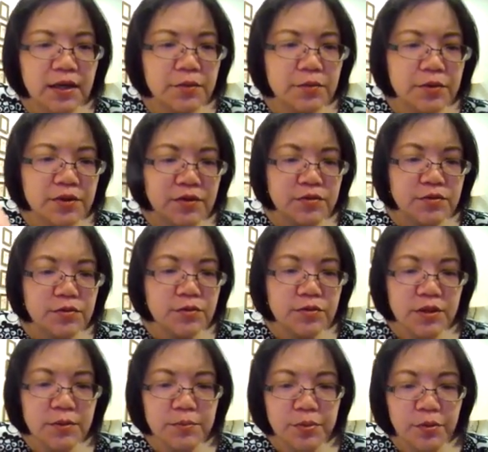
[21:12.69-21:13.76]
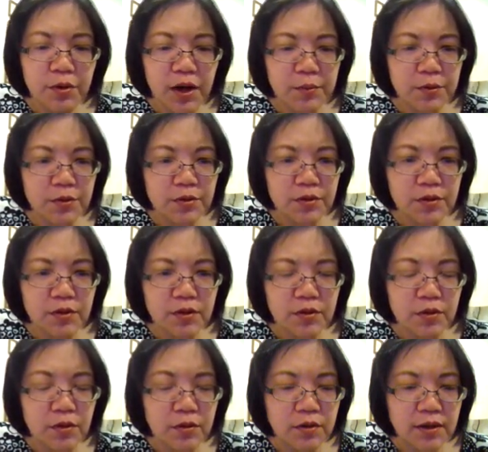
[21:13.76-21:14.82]
it with a tuning parameter
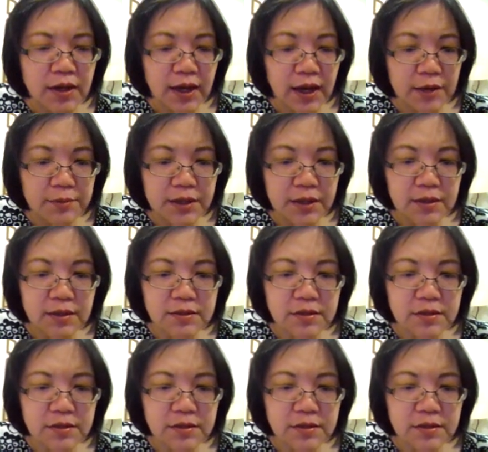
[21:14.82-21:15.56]
called gamma.